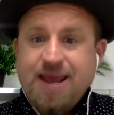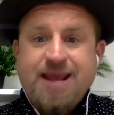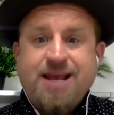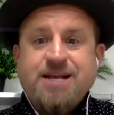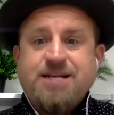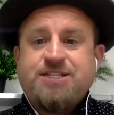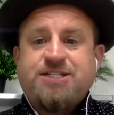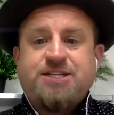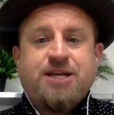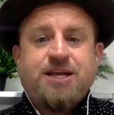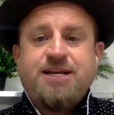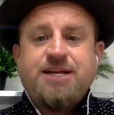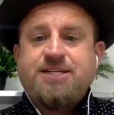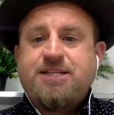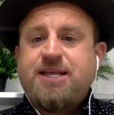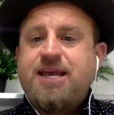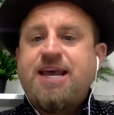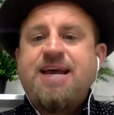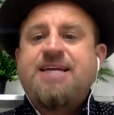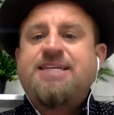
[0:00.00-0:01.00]
He is
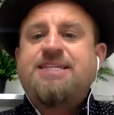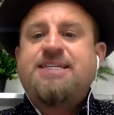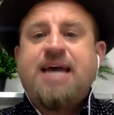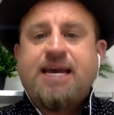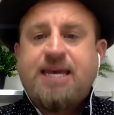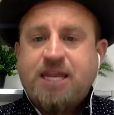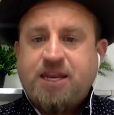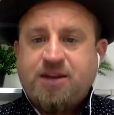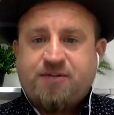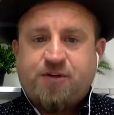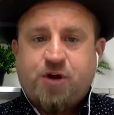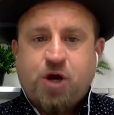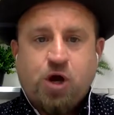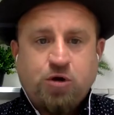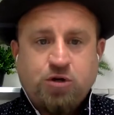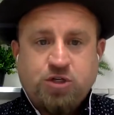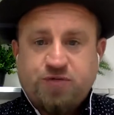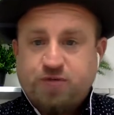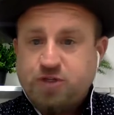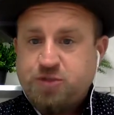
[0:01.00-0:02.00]
he's the executive
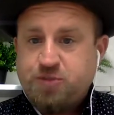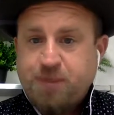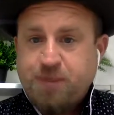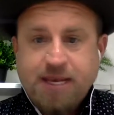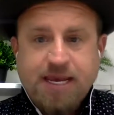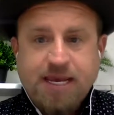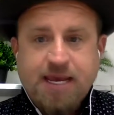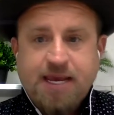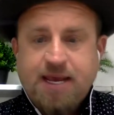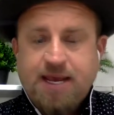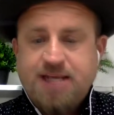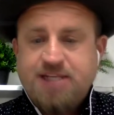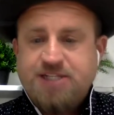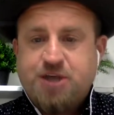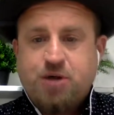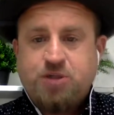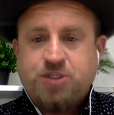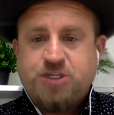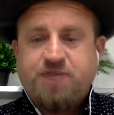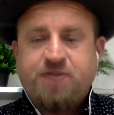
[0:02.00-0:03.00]
coach for speaking. He's
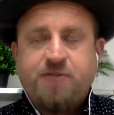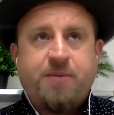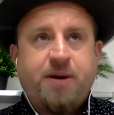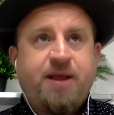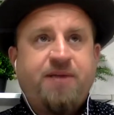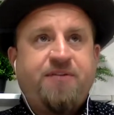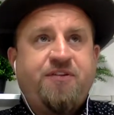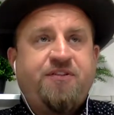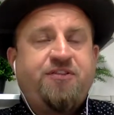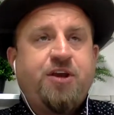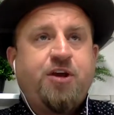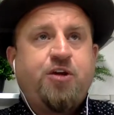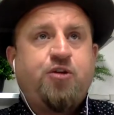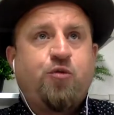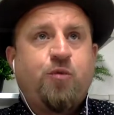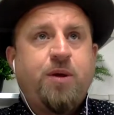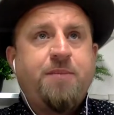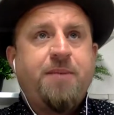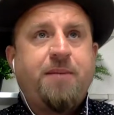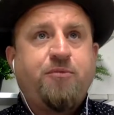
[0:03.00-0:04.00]
coached everybody. If you've seen
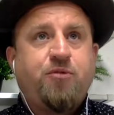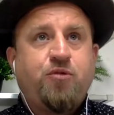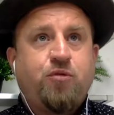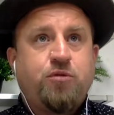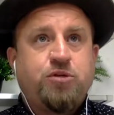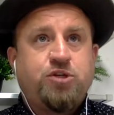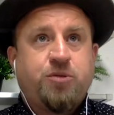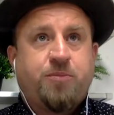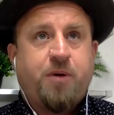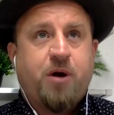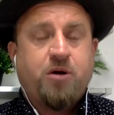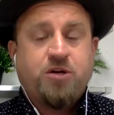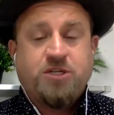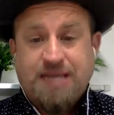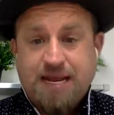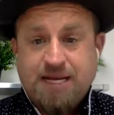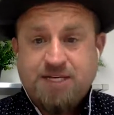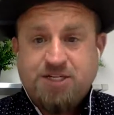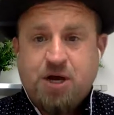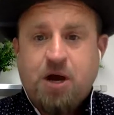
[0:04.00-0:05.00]
Kareem
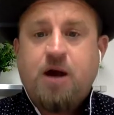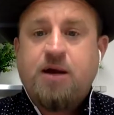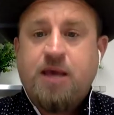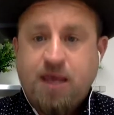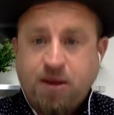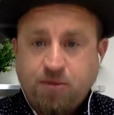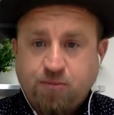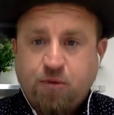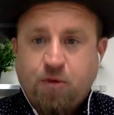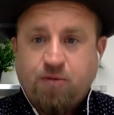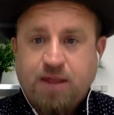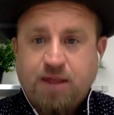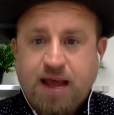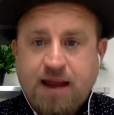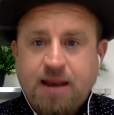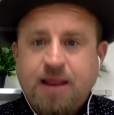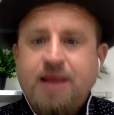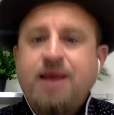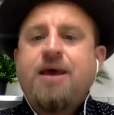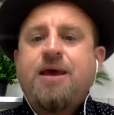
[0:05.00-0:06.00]
Abdul-Jabbar's TED Talk, he wrote
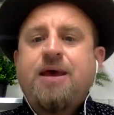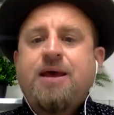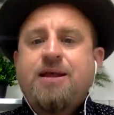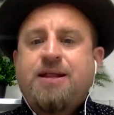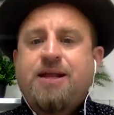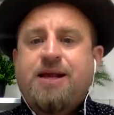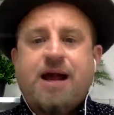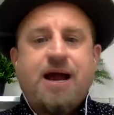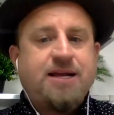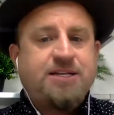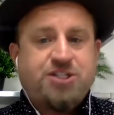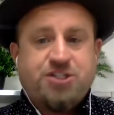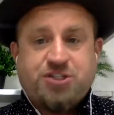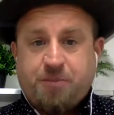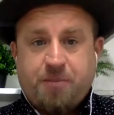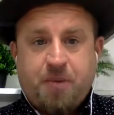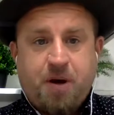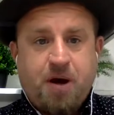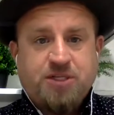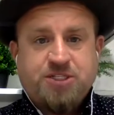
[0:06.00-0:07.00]
that. The guy is
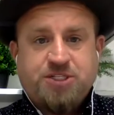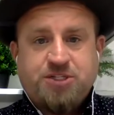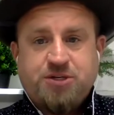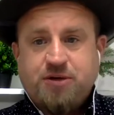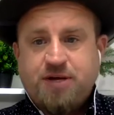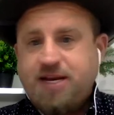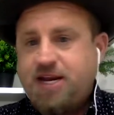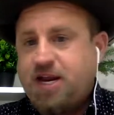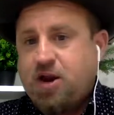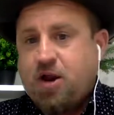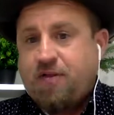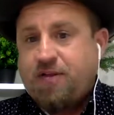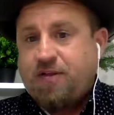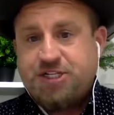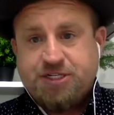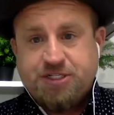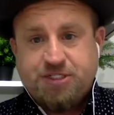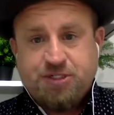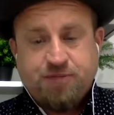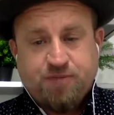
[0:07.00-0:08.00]
just a monster. He did all the
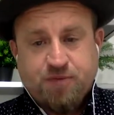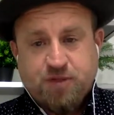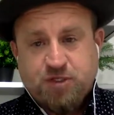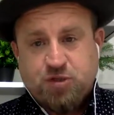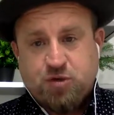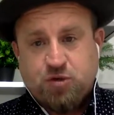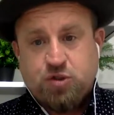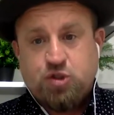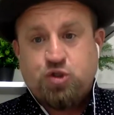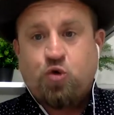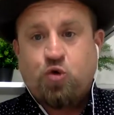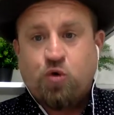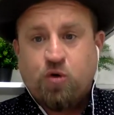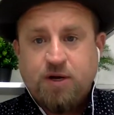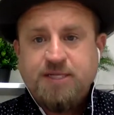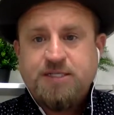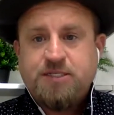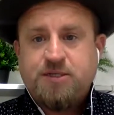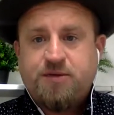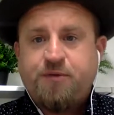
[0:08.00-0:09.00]
Chicken Soup for the Soul
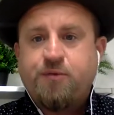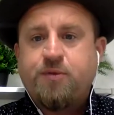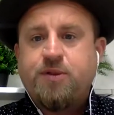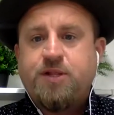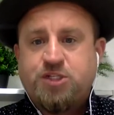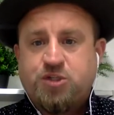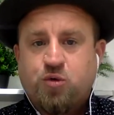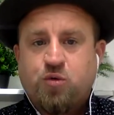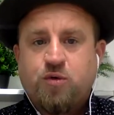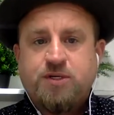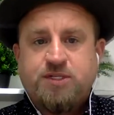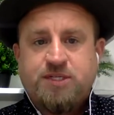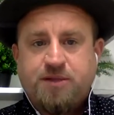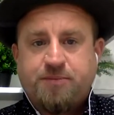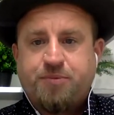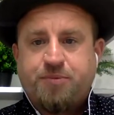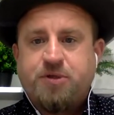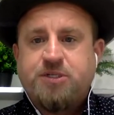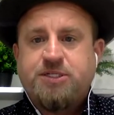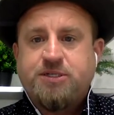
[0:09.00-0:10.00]
stories. If you read the stories in
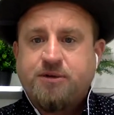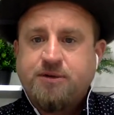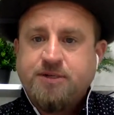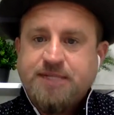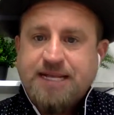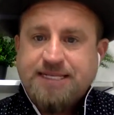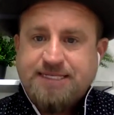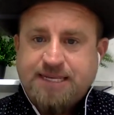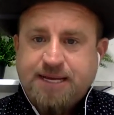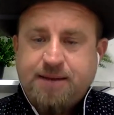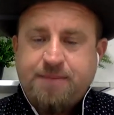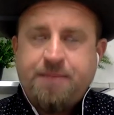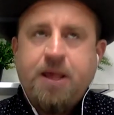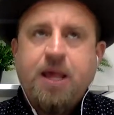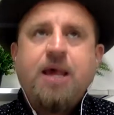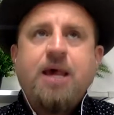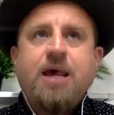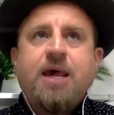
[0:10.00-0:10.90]
the book series, that's him.